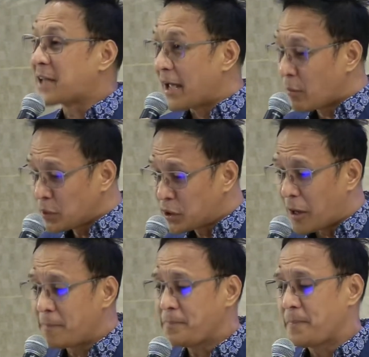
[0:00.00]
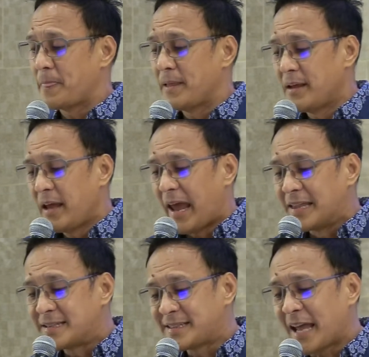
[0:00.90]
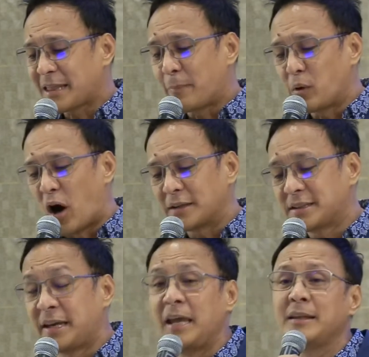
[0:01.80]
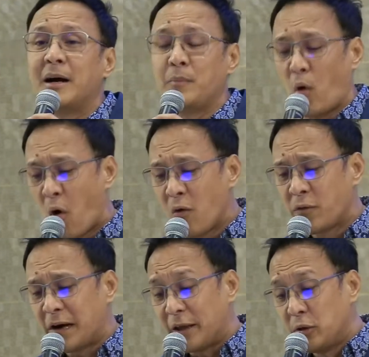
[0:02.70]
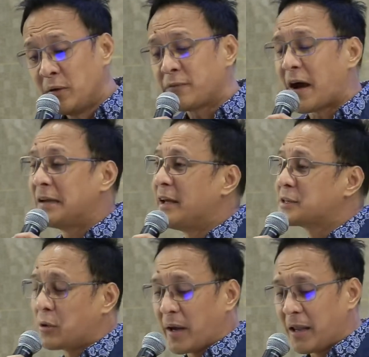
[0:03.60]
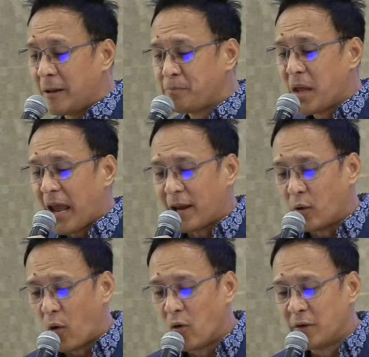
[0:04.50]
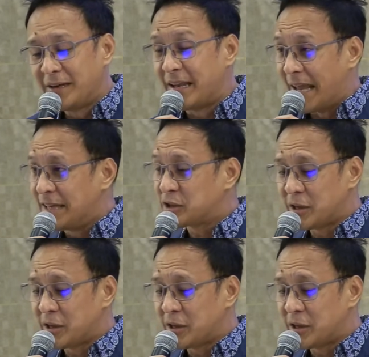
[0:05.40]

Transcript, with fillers: The Messiah would come and set up God's kingdom over a unified Israel and over the